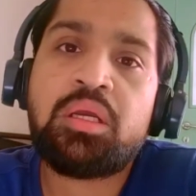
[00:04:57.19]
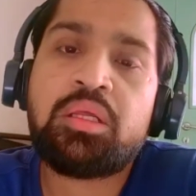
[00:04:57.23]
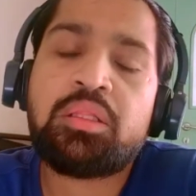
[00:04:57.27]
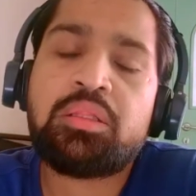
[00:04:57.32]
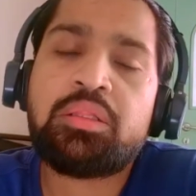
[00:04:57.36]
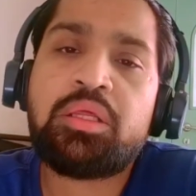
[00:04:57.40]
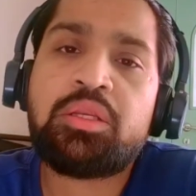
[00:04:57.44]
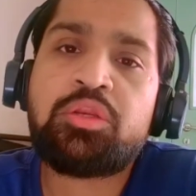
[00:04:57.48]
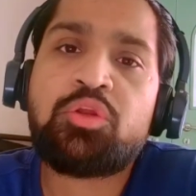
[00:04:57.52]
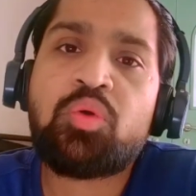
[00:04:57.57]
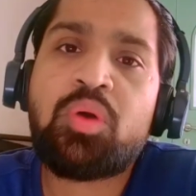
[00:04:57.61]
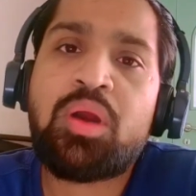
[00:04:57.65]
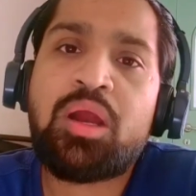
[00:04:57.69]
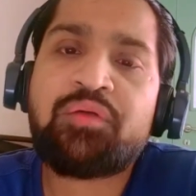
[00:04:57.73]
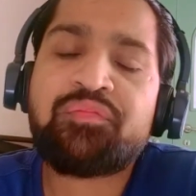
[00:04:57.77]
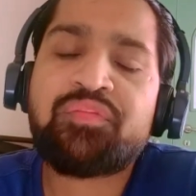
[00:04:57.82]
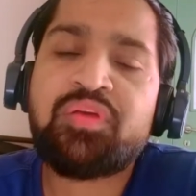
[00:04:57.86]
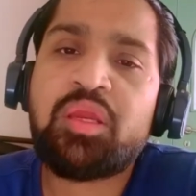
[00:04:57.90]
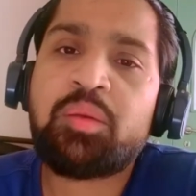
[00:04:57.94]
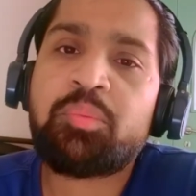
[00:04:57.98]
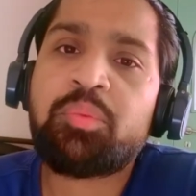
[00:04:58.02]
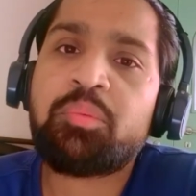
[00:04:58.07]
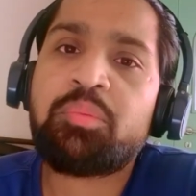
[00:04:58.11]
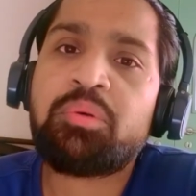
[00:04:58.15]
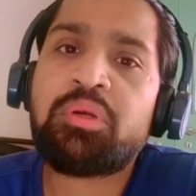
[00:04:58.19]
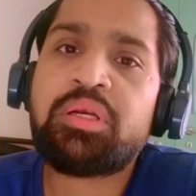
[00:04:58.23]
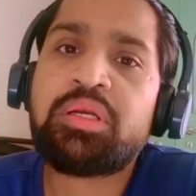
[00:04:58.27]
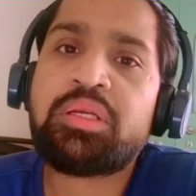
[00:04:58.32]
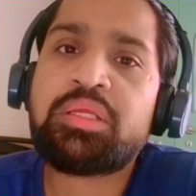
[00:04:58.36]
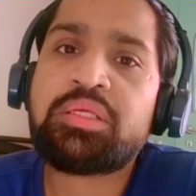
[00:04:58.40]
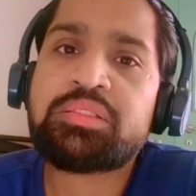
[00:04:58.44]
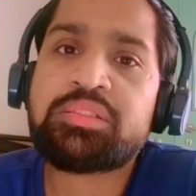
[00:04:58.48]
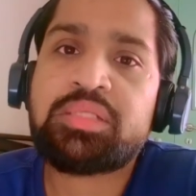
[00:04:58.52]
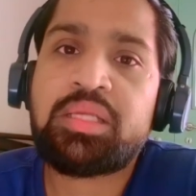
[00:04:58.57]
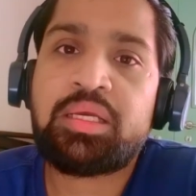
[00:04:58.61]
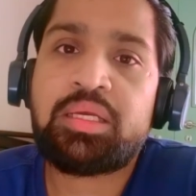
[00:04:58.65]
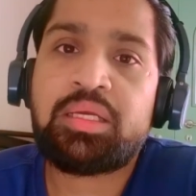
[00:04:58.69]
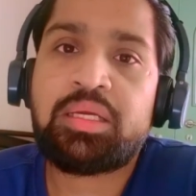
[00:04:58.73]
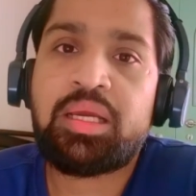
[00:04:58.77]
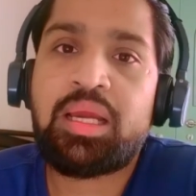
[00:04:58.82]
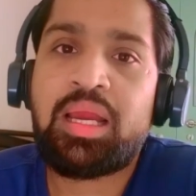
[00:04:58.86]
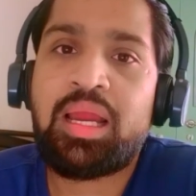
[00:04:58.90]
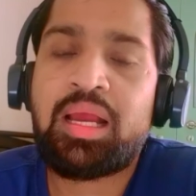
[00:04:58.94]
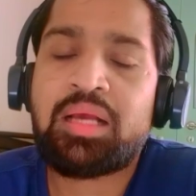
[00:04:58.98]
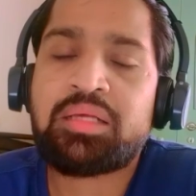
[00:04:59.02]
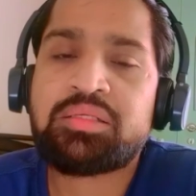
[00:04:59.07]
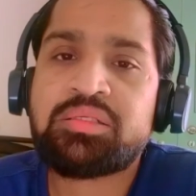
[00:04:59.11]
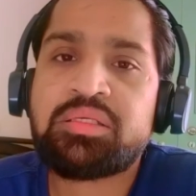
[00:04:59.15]
Then you have capabilities like
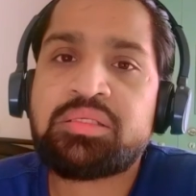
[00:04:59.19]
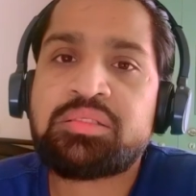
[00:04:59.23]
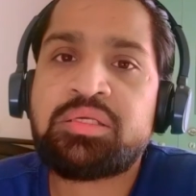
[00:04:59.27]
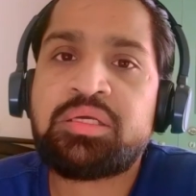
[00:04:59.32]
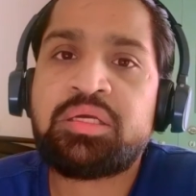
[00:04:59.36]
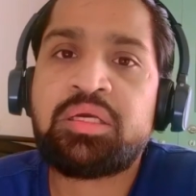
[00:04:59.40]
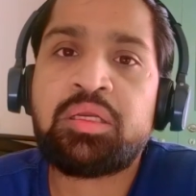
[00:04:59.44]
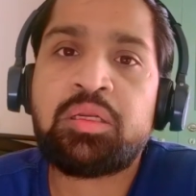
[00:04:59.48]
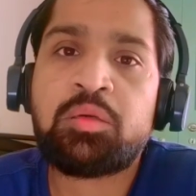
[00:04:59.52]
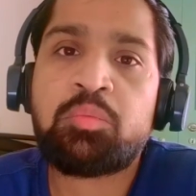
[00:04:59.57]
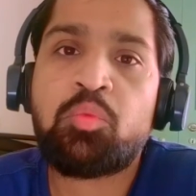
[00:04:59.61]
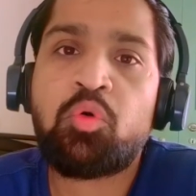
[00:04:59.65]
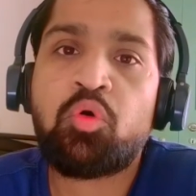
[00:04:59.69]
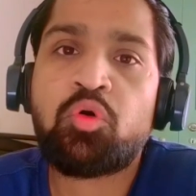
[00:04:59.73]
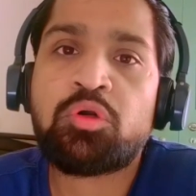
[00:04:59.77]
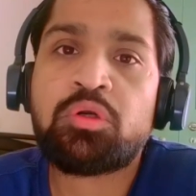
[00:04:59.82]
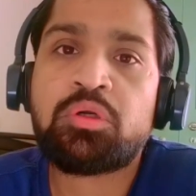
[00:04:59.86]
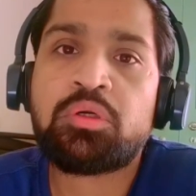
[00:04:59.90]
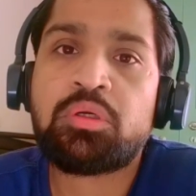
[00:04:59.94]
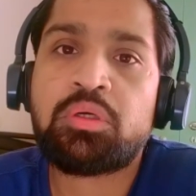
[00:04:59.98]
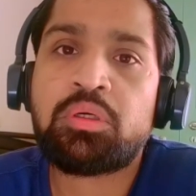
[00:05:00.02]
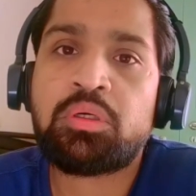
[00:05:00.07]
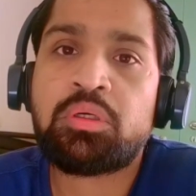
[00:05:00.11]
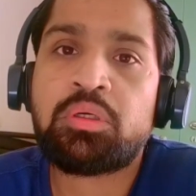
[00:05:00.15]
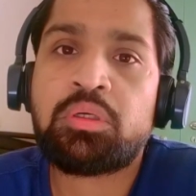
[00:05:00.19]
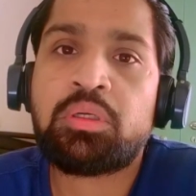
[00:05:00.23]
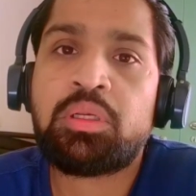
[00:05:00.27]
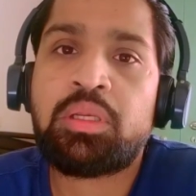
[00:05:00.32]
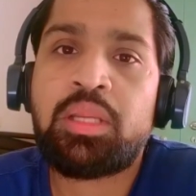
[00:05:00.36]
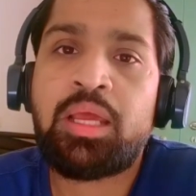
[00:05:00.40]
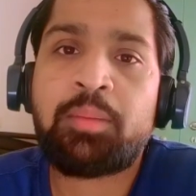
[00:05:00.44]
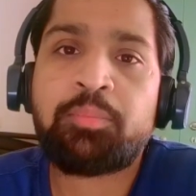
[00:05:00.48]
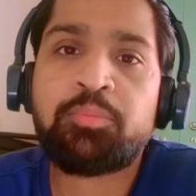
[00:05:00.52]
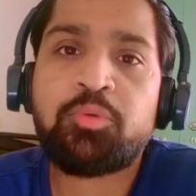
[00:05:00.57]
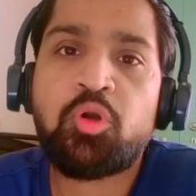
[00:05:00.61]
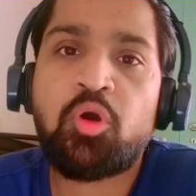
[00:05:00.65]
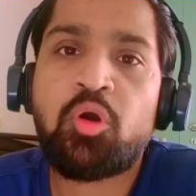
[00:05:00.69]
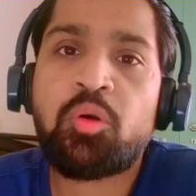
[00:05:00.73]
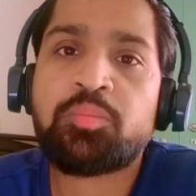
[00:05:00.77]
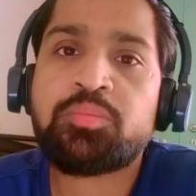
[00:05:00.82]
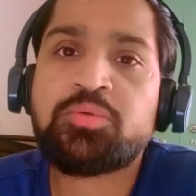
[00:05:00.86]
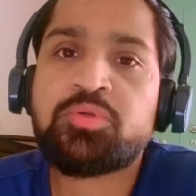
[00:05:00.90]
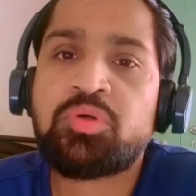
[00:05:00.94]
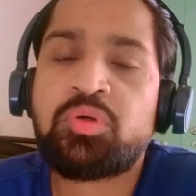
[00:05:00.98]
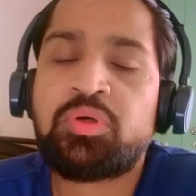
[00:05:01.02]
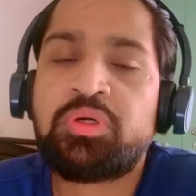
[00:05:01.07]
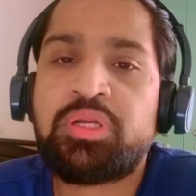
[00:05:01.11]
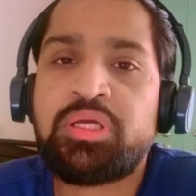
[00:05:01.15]
accessing remote
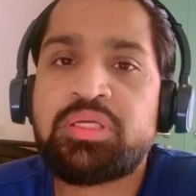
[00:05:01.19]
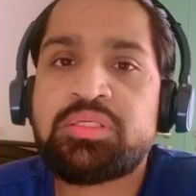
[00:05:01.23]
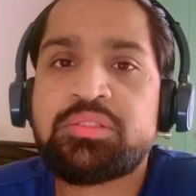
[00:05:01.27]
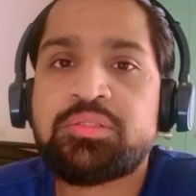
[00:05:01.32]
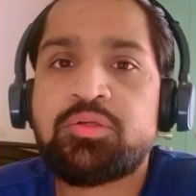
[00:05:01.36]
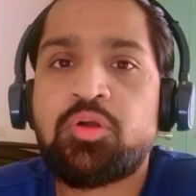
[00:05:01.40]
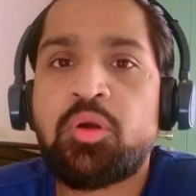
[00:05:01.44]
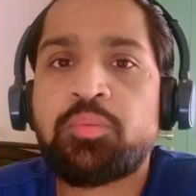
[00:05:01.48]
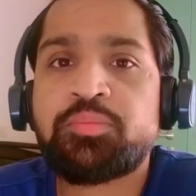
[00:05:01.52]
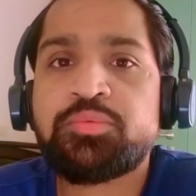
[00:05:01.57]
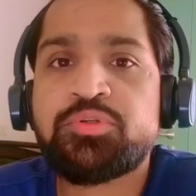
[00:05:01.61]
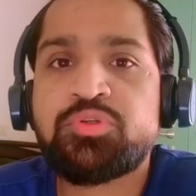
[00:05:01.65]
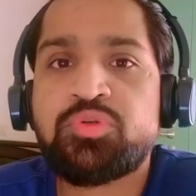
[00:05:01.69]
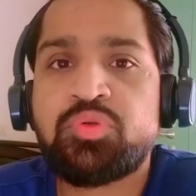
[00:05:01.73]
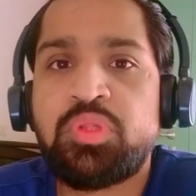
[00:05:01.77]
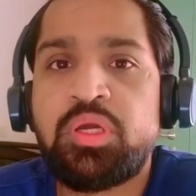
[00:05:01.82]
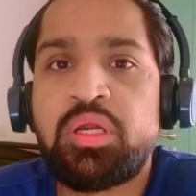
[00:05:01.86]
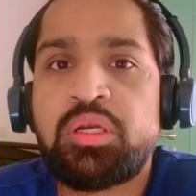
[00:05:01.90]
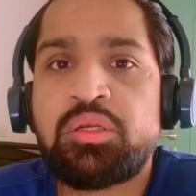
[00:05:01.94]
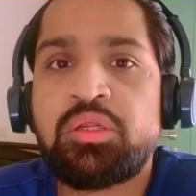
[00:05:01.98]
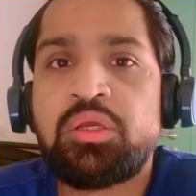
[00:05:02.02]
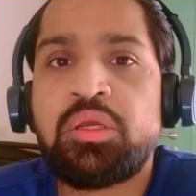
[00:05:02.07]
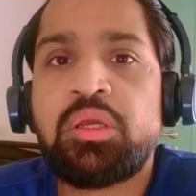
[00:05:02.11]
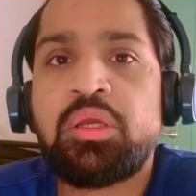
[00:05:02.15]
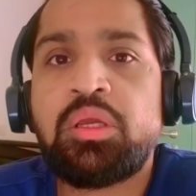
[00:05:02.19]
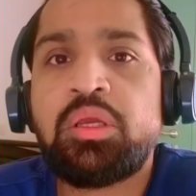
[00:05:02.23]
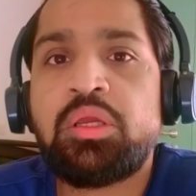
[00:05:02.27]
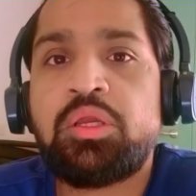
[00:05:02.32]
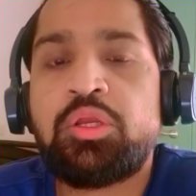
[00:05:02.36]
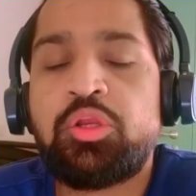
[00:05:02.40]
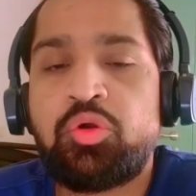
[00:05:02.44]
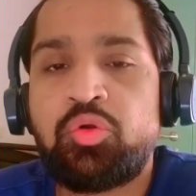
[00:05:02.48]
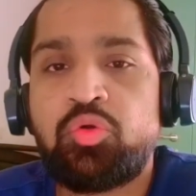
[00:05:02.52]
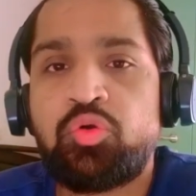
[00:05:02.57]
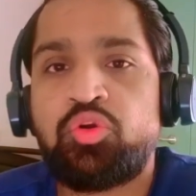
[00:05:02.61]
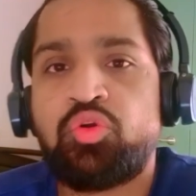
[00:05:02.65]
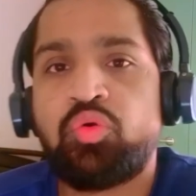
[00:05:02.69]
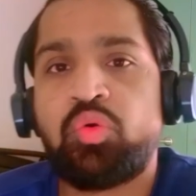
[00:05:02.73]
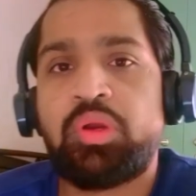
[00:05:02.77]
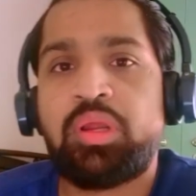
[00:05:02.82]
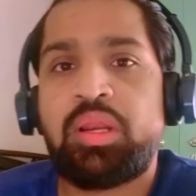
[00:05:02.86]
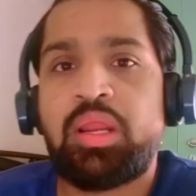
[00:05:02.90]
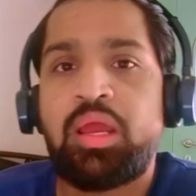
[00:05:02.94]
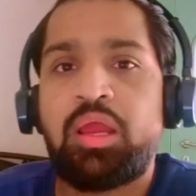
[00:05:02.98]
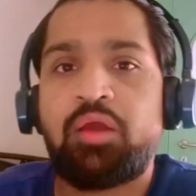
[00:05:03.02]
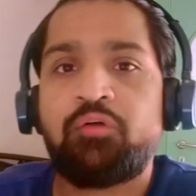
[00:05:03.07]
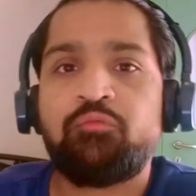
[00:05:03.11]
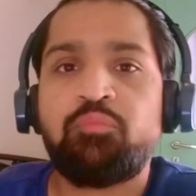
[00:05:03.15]
laptops or desktops, so that you can
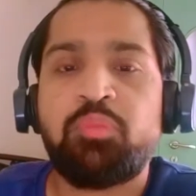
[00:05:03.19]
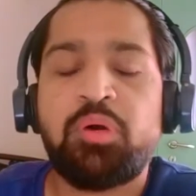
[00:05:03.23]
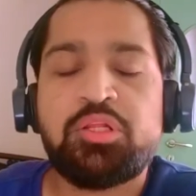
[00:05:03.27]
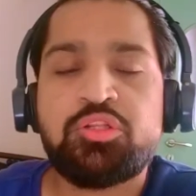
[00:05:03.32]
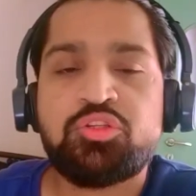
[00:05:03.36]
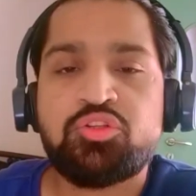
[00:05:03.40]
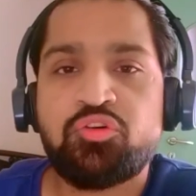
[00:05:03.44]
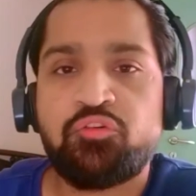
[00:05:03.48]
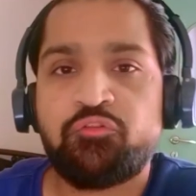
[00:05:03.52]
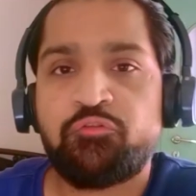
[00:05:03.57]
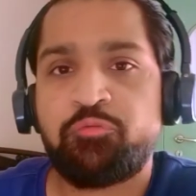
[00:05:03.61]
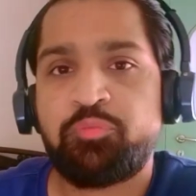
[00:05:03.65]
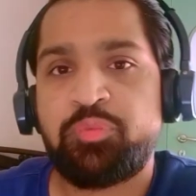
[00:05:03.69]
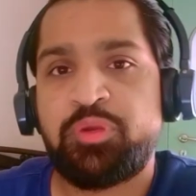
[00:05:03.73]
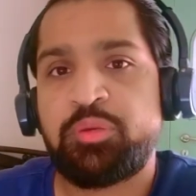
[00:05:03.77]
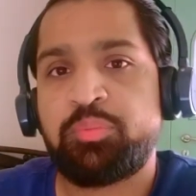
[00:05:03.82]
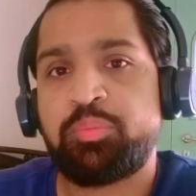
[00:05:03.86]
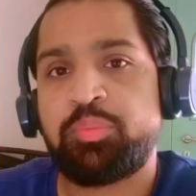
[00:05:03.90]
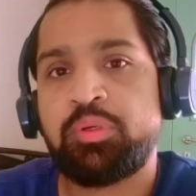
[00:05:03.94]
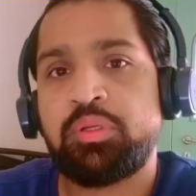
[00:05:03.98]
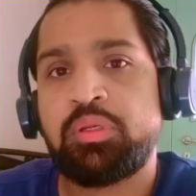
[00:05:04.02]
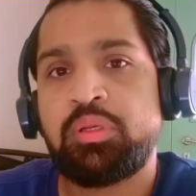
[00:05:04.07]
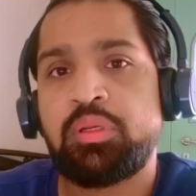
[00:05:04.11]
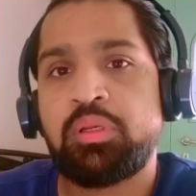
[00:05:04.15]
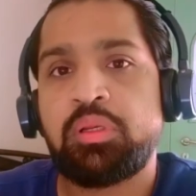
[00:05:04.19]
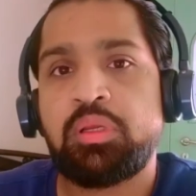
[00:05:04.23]
have bunch of people